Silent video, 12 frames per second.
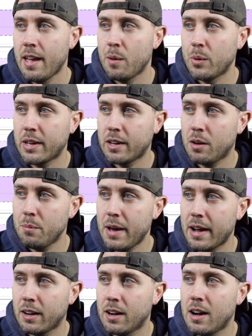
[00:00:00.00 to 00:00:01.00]
And we come
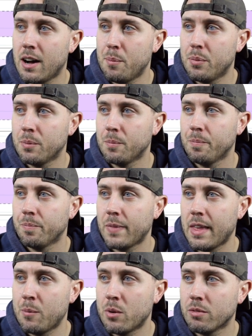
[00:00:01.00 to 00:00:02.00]
back up
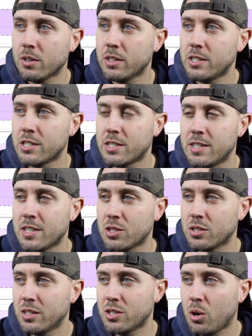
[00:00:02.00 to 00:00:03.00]
and we really just,
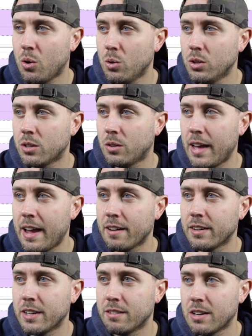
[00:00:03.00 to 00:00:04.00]
this whole little
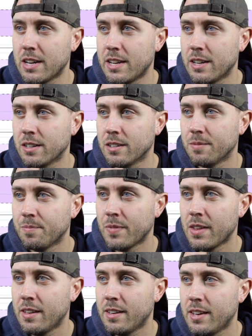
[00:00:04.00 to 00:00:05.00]
area right here,
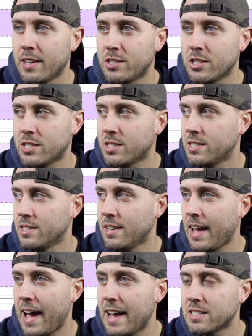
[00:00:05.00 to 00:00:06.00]
it just
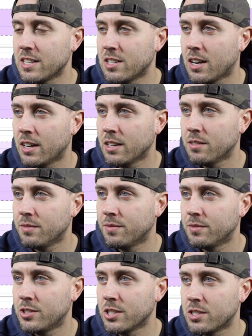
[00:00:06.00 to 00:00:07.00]
has a ton of
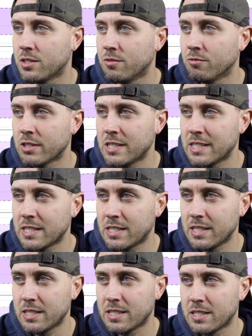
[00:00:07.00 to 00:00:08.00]
just
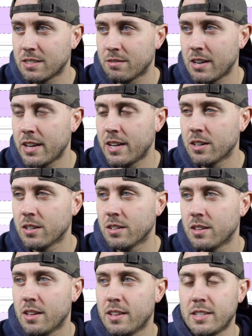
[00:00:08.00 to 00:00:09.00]
resistance right here.
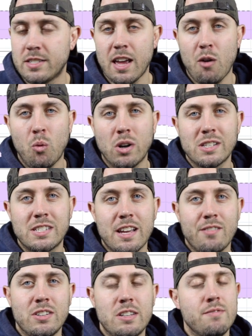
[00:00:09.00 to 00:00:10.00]
It's that
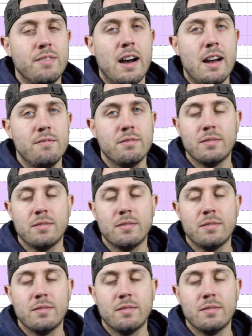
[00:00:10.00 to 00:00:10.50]
175.